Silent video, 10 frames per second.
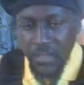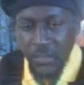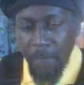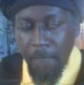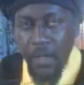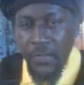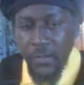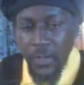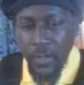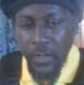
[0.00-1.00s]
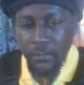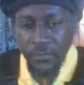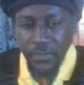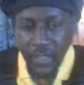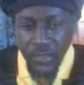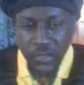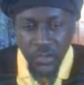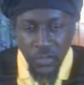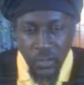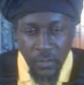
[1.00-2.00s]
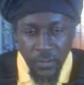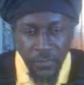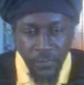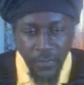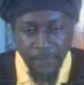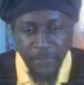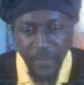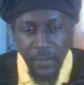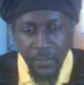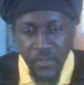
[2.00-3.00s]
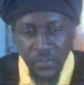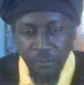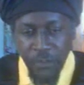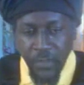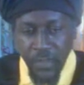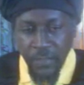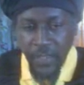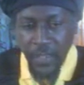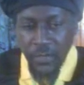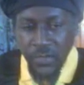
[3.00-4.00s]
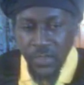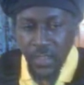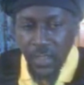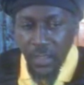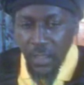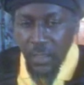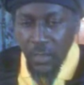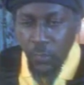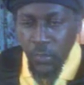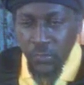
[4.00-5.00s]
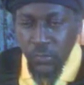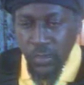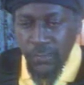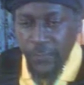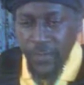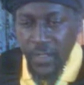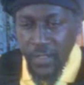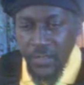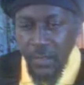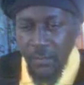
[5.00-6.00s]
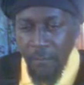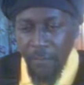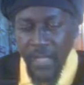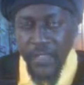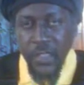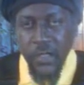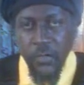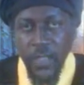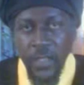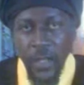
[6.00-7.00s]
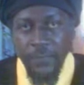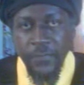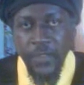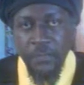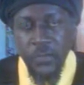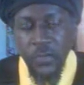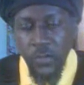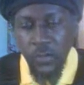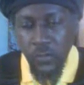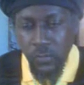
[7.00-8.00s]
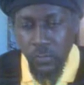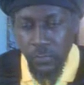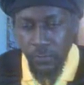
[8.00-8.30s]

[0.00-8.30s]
It's Mother Nature, the feminine spirit of energy, which will free us by decree of Nibiru.